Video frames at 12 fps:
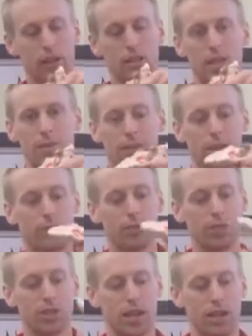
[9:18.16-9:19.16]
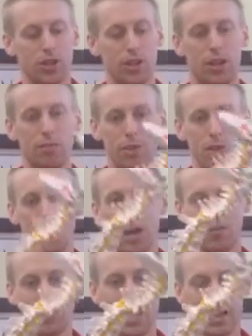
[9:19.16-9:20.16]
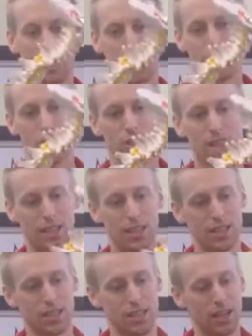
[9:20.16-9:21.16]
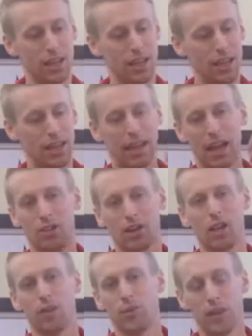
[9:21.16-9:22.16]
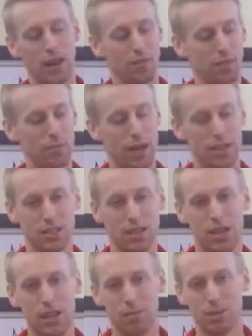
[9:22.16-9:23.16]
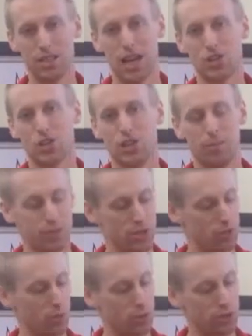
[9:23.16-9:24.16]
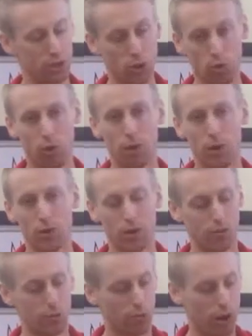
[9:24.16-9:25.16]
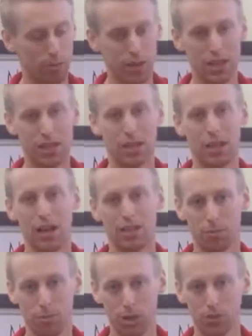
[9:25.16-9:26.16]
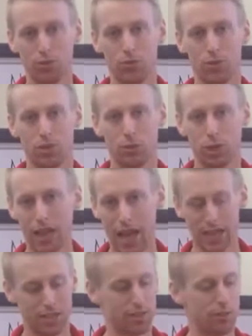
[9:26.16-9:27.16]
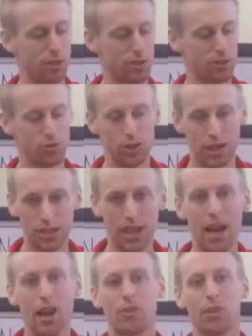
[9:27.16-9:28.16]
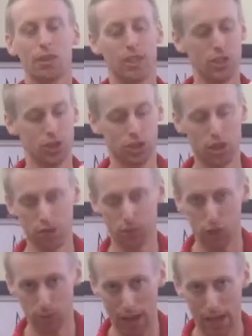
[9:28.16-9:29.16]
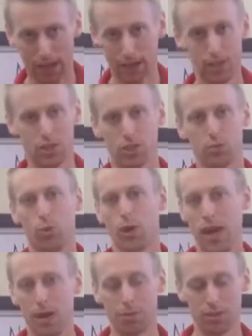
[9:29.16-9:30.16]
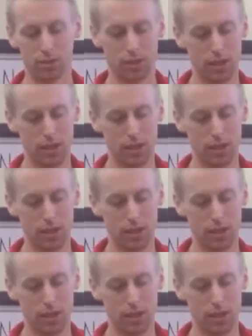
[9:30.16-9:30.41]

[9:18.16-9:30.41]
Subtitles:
Same thing with massage therapy. You have a neck curvature like this, and I don't care if you have the best massage therapist in the world, no amount of rubbing on the muscles and relaxing the muscles is ever going to get your curvature back. It just won't happen.